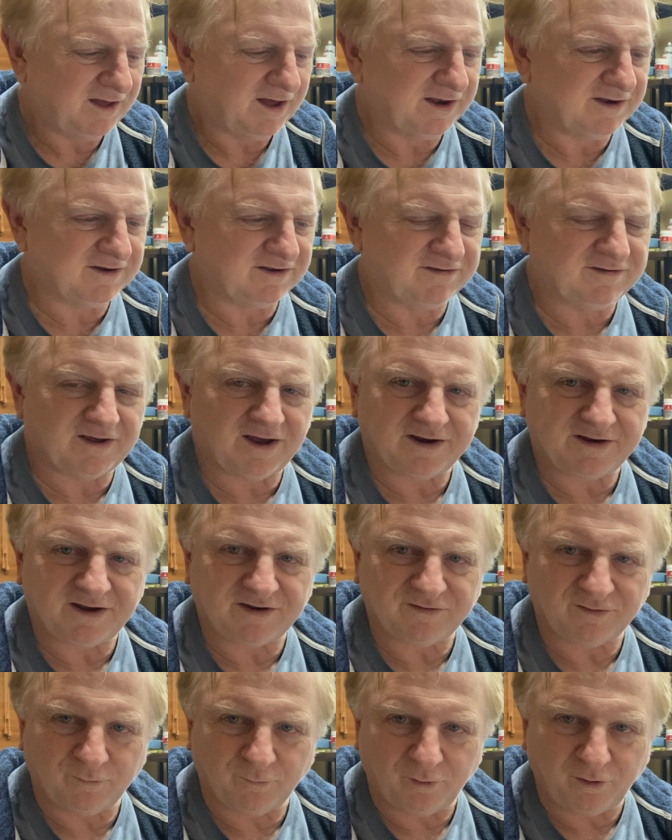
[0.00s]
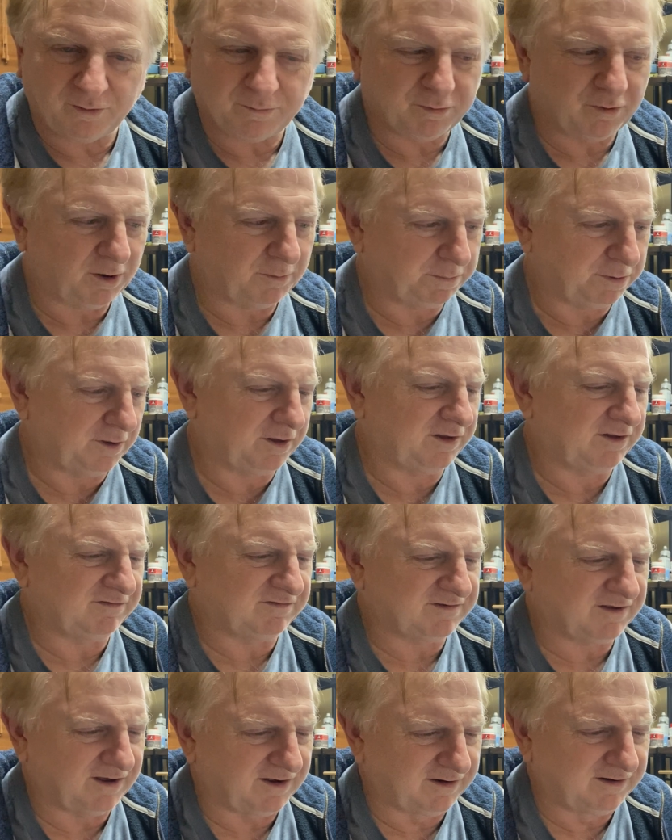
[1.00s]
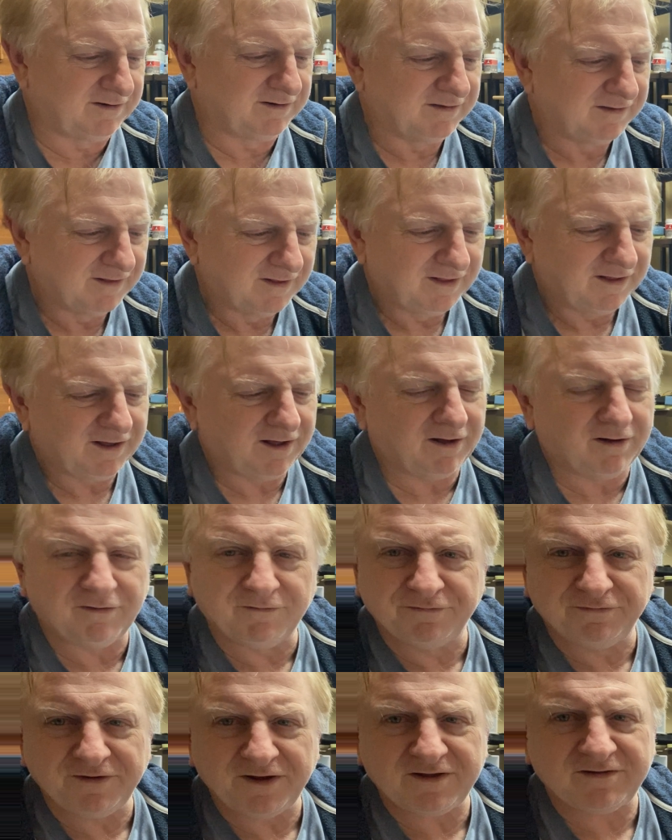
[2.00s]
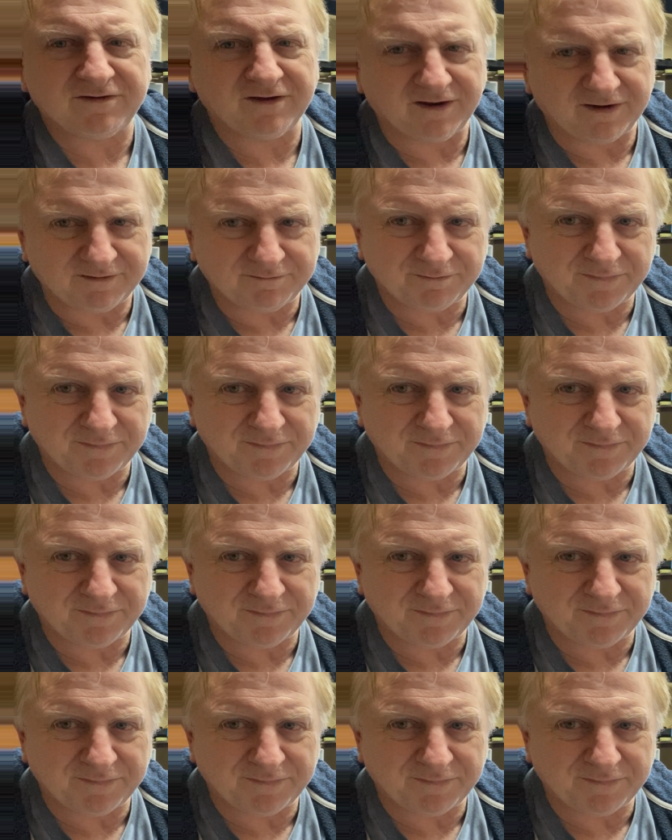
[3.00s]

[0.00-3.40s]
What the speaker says: Just say it doesn't work properly, so I'll fix it.